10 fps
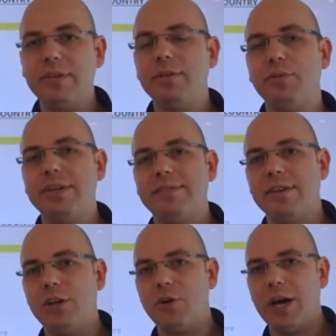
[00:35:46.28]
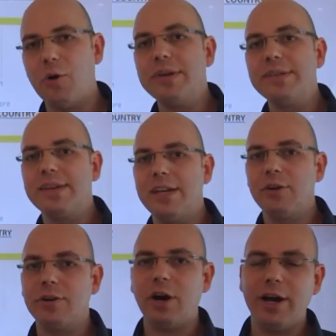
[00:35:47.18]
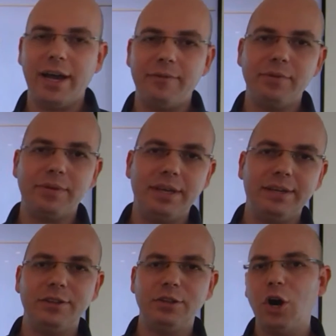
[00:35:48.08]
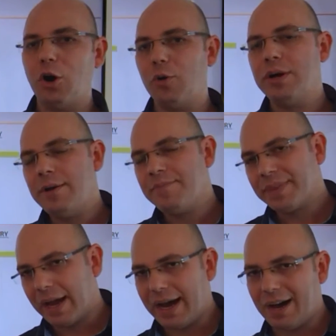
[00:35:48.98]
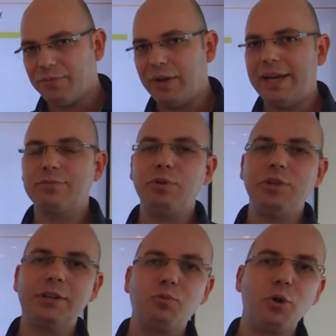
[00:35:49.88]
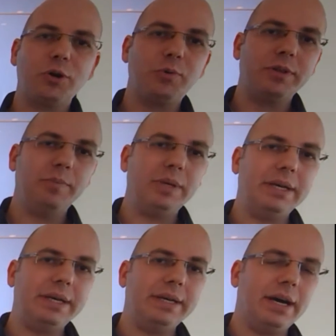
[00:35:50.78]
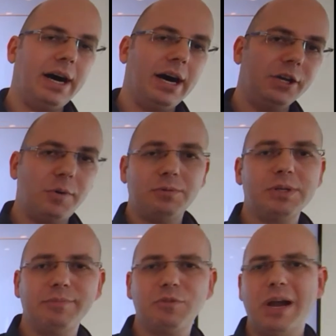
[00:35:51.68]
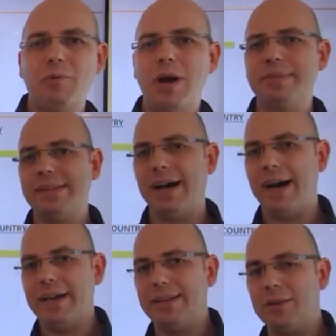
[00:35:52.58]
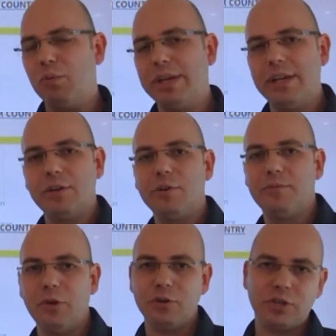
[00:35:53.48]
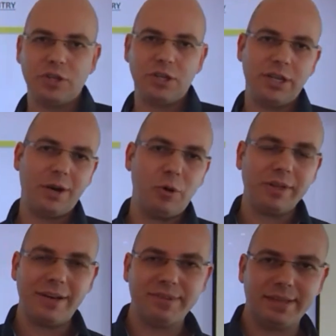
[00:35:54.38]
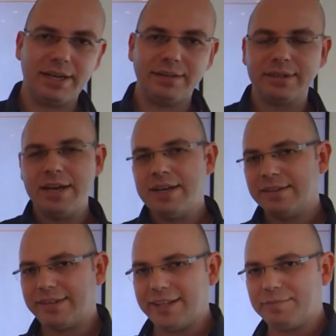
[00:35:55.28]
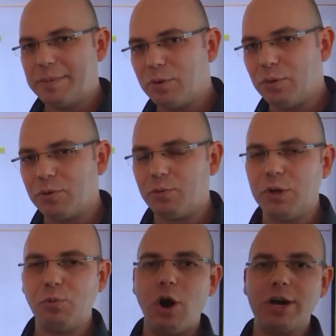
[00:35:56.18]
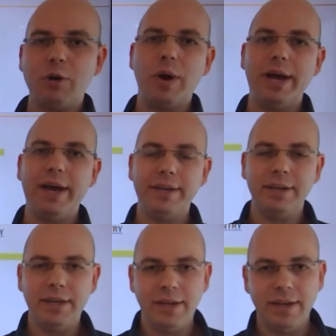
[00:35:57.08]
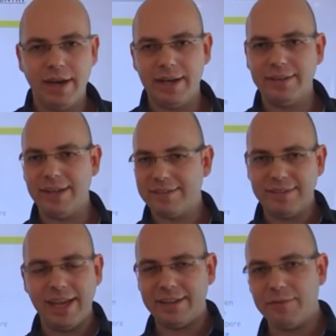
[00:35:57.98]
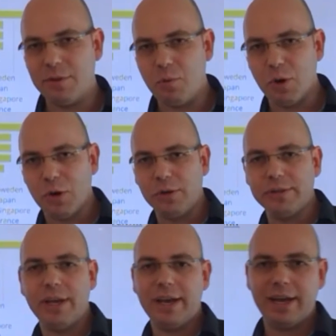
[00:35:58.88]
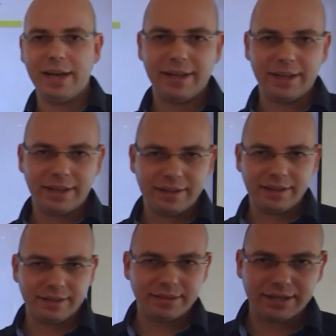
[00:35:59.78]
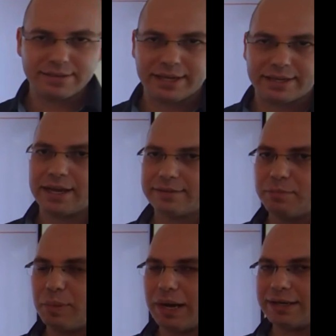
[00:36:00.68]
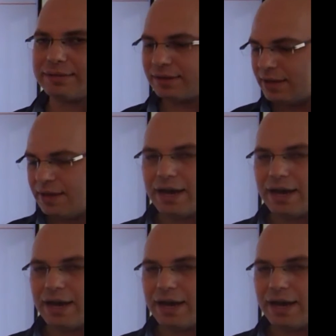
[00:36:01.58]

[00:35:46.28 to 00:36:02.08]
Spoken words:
using 3D secure, I always hear everything, no, affiliates will not work with me, no one will come to my website, it will kill conversion, I won't have sales, salespeople will walk away, that's the end of the world, and things like that. But